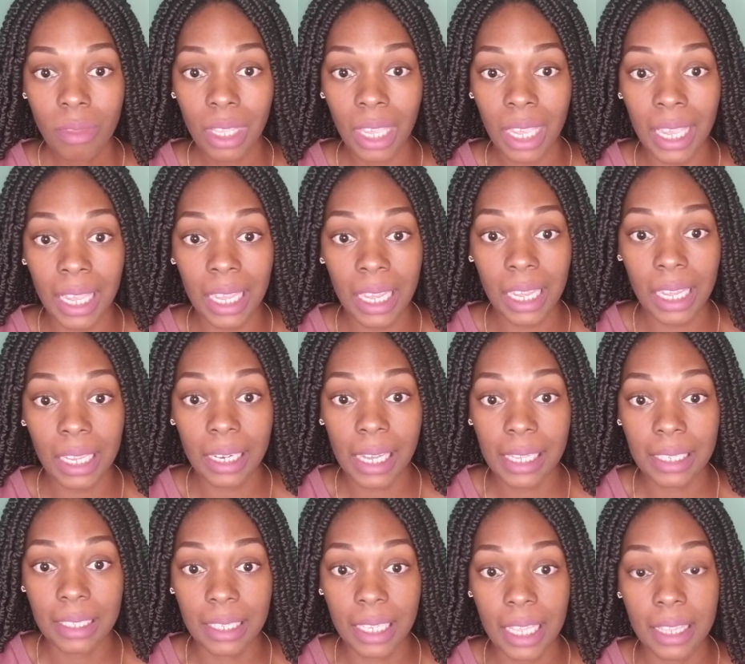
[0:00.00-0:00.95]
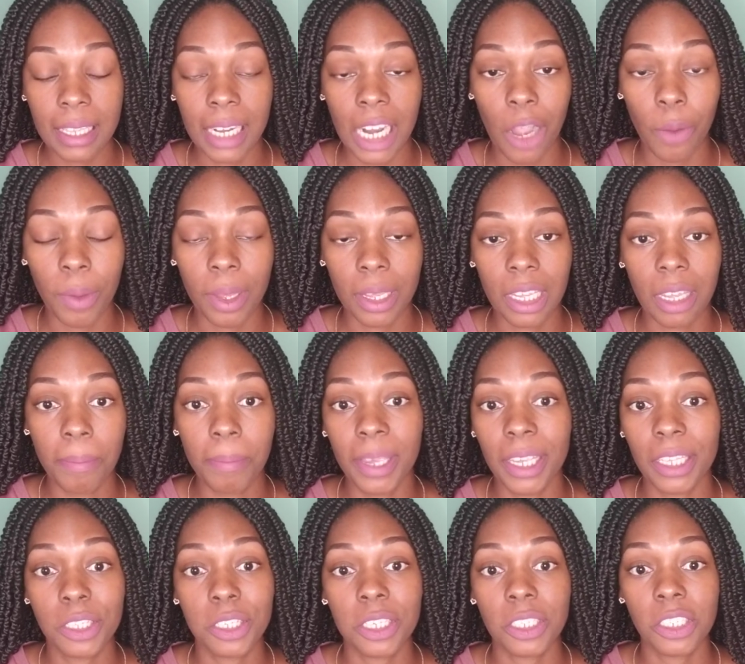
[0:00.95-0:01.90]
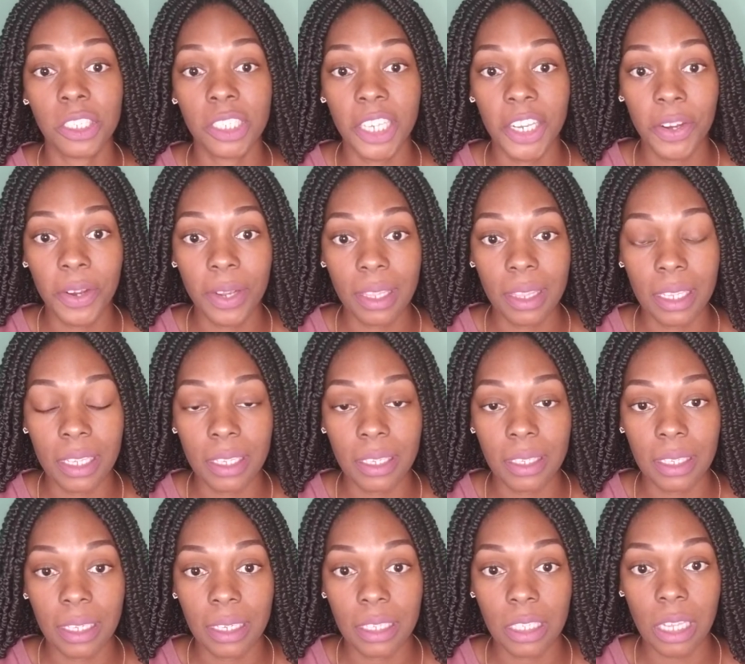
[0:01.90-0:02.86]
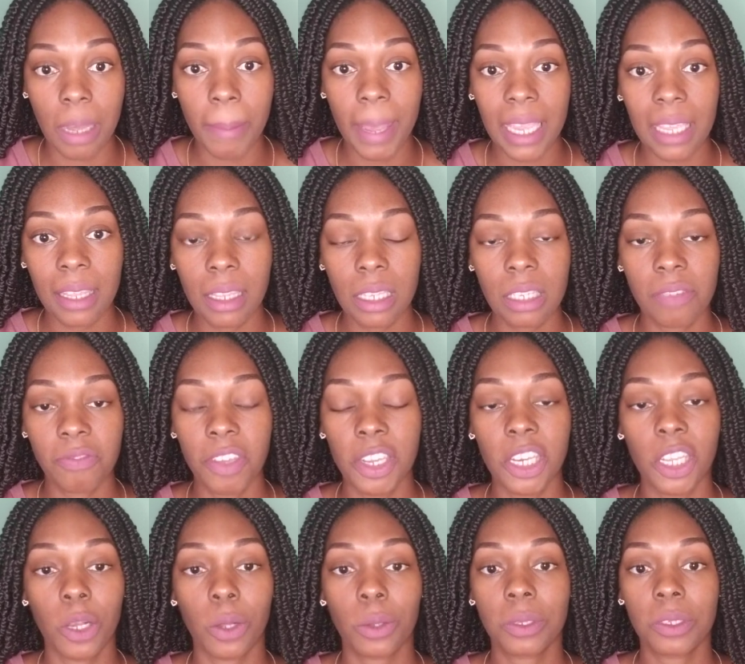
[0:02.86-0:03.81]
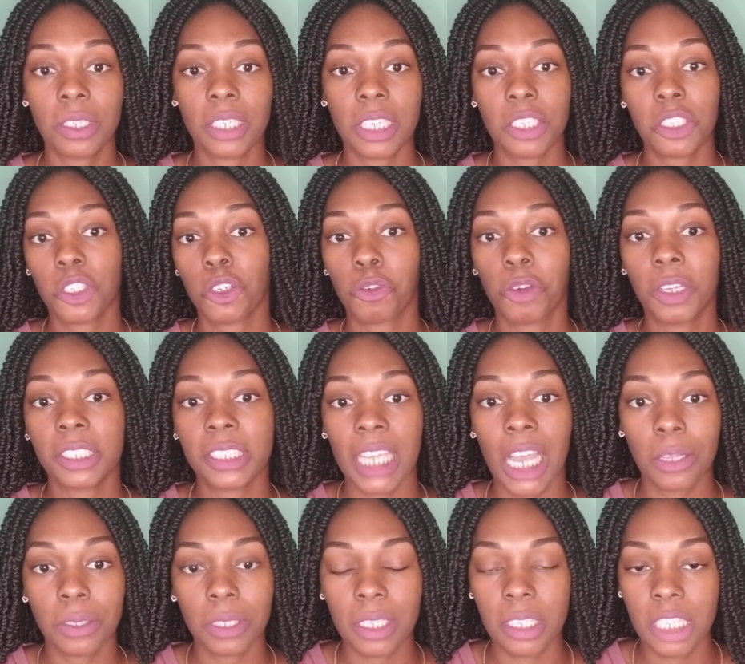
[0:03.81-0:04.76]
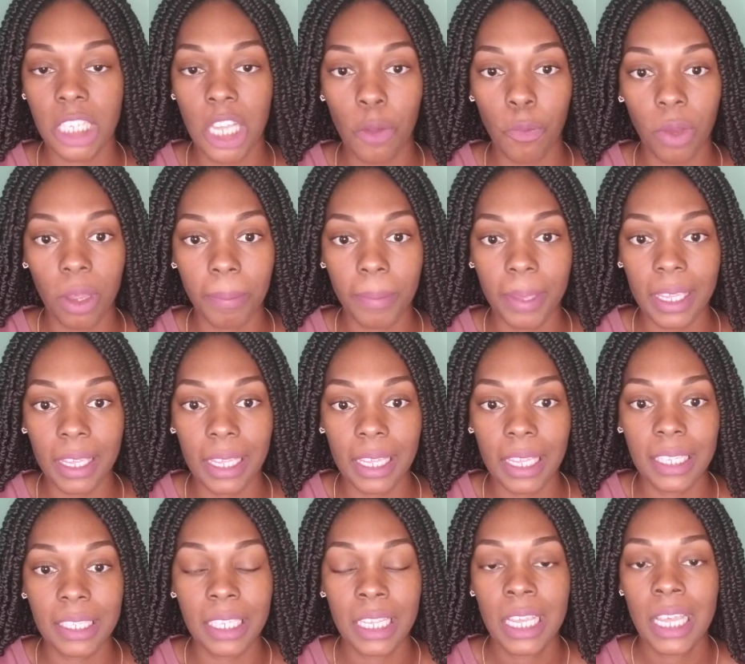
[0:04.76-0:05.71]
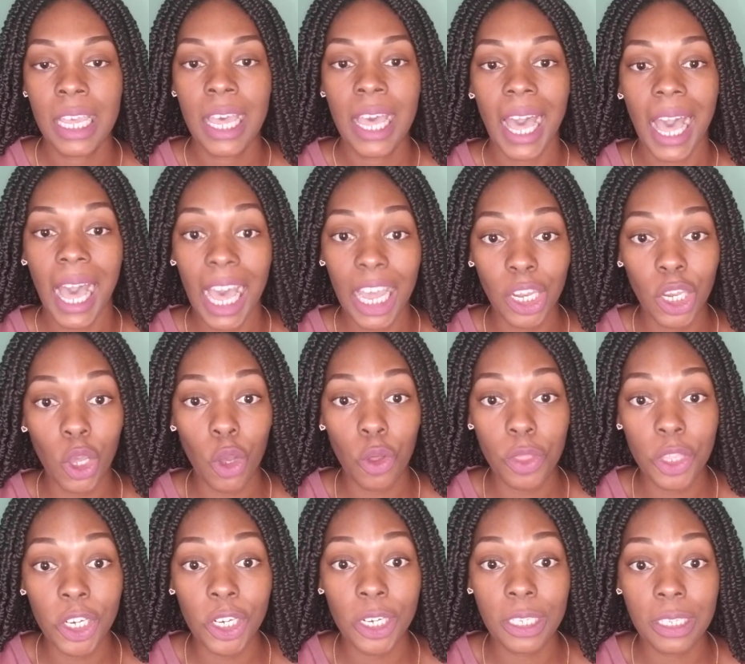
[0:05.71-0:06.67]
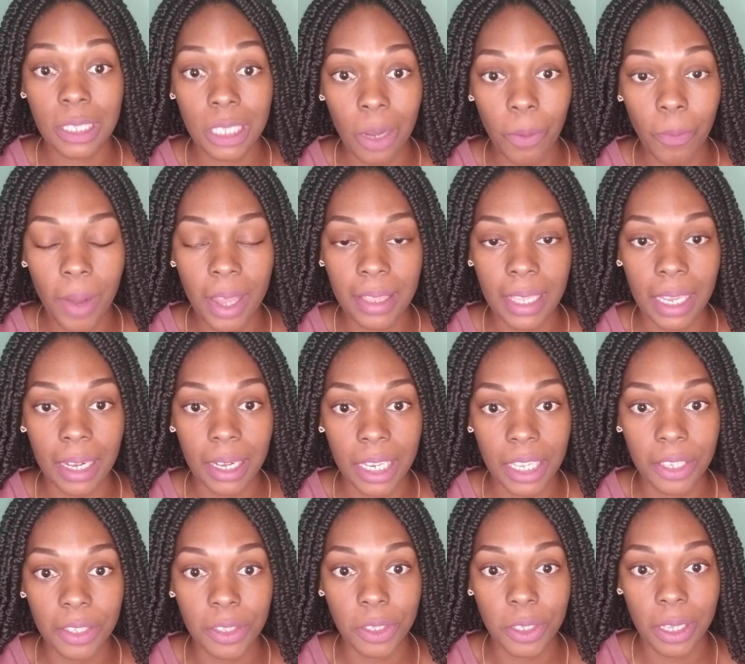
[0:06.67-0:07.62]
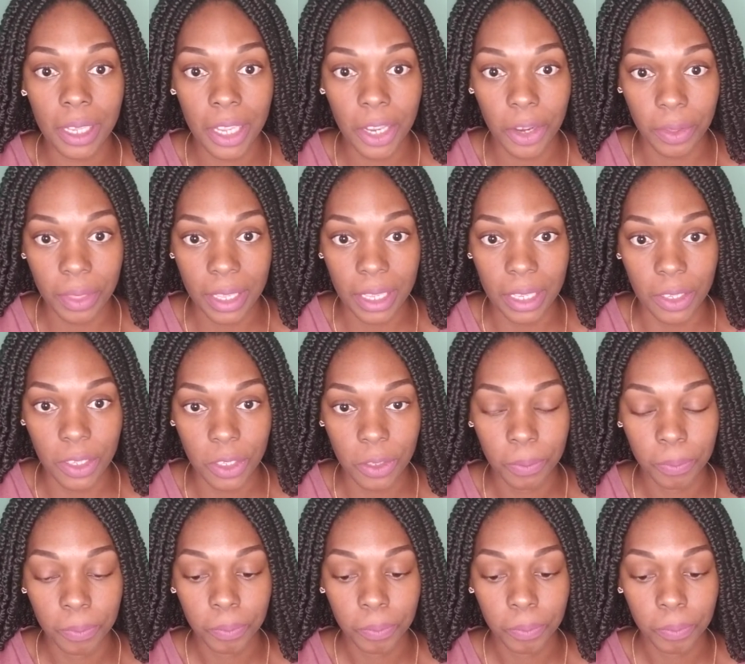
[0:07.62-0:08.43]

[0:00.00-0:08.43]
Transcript: And I said that I would commit to sharing this. And so I'm making this video just to reach out to someone because I know there is someone that needs to hear this.